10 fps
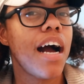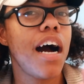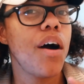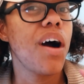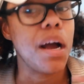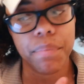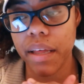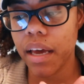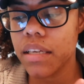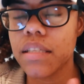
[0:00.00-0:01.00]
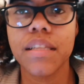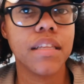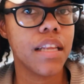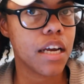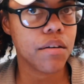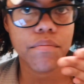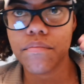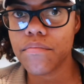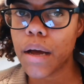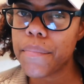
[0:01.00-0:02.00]
how I plan, like
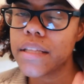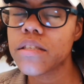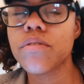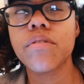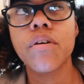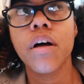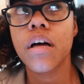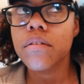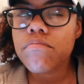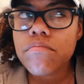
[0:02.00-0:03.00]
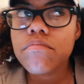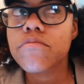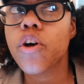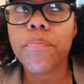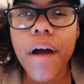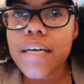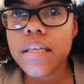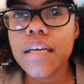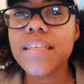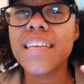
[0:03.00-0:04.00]
my mental thought
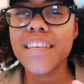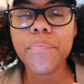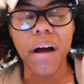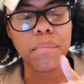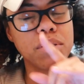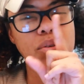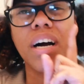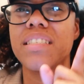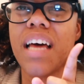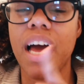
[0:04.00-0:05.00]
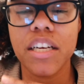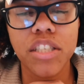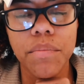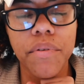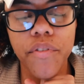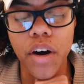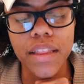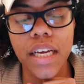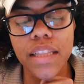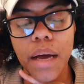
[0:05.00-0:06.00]
process. I did promise you guys that actually before. I
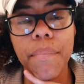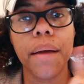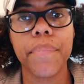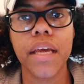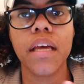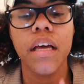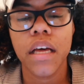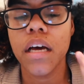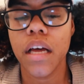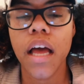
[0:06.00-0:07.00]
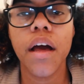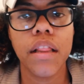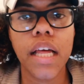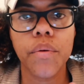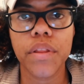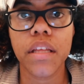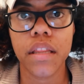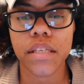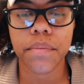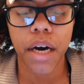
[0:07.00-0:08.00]
think that might be like
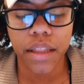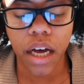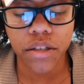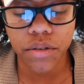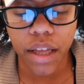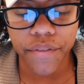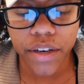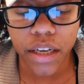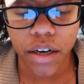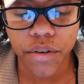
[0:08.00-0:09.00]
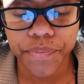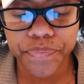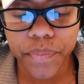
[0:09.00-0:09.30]
within this month I'll do that video.